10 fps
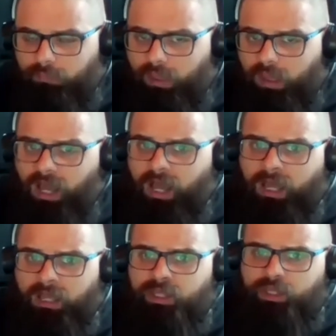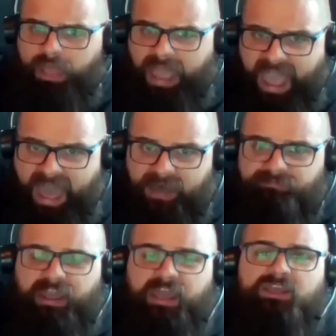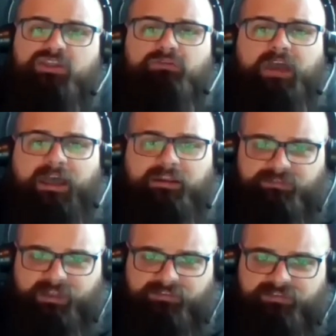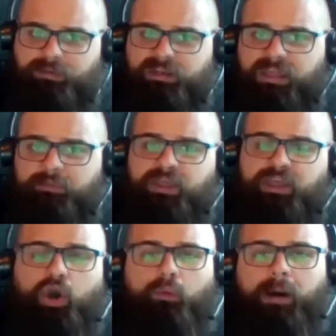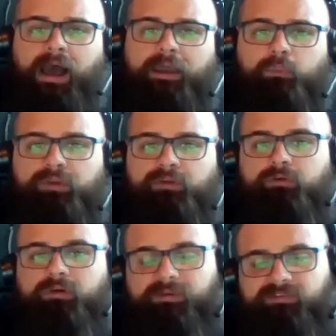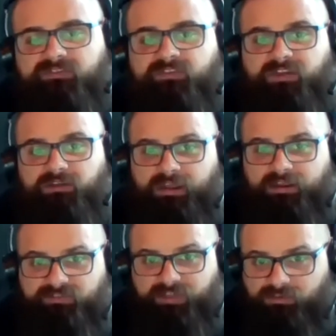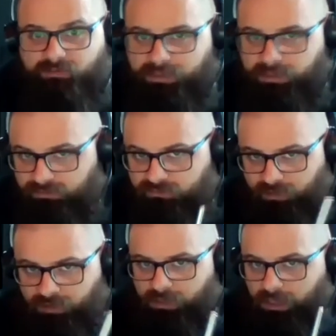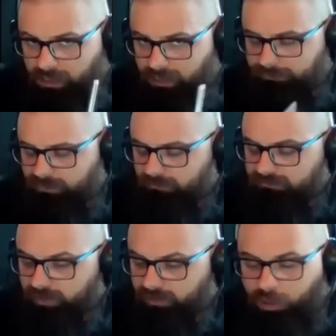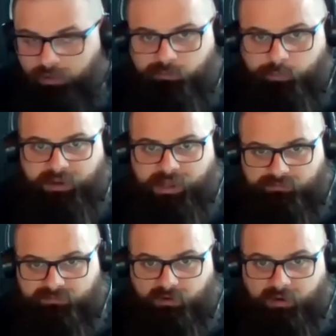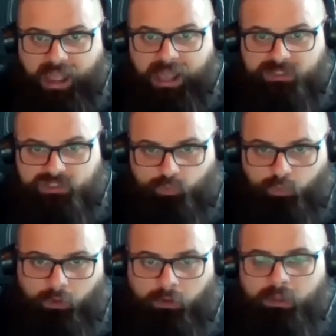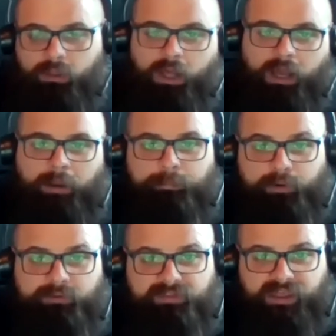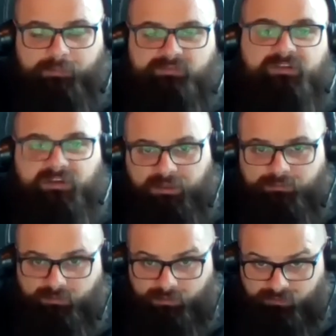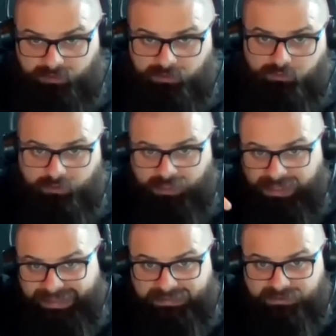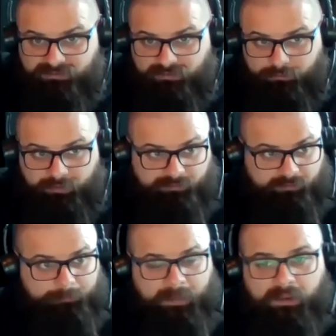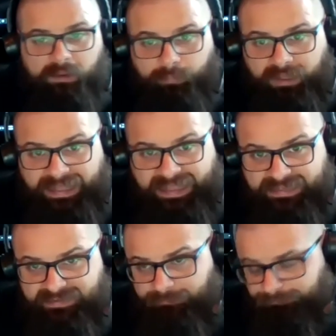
uh, have a United States name, a name they go by when they're doing business in the United States, because uh, you know very hard to pronounce their actual uh, birth names and the names they're using in Korea. Andy is no different, but Andy,